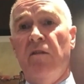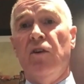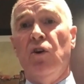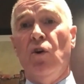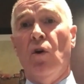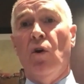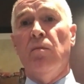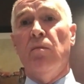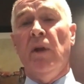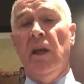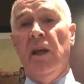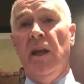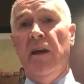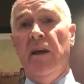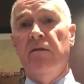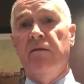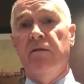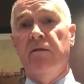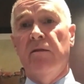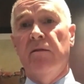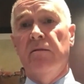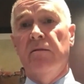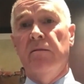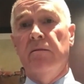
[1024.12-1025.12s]
a normal life.
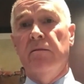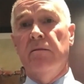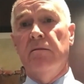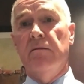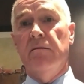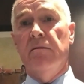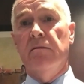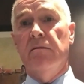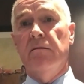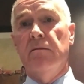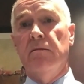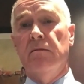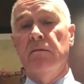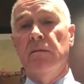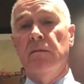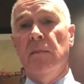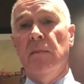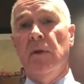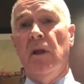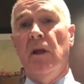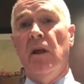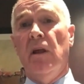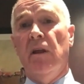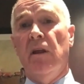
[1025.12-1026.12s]

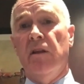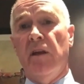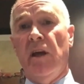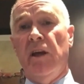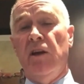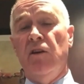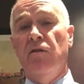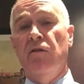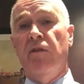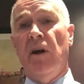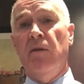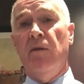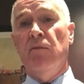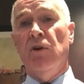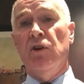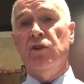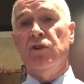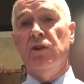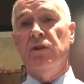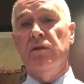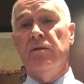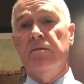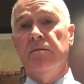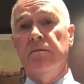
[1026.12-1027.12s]
Thank you very
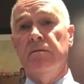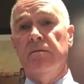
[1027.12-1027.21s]
much.